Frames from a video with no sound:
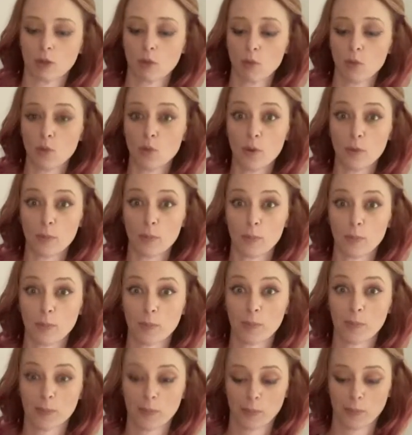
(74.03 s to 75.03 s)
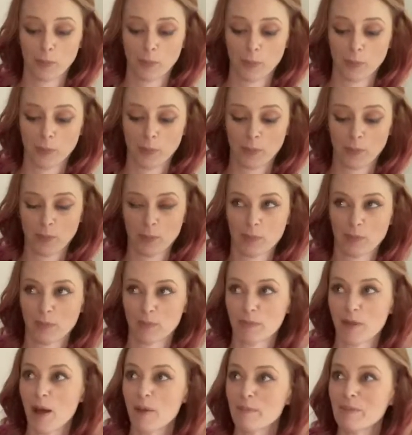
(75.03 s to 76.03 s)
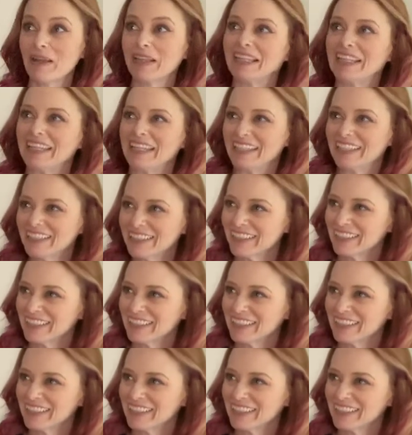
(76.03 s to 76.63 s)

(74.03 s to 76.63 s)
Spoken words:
Woo! Pop my lid.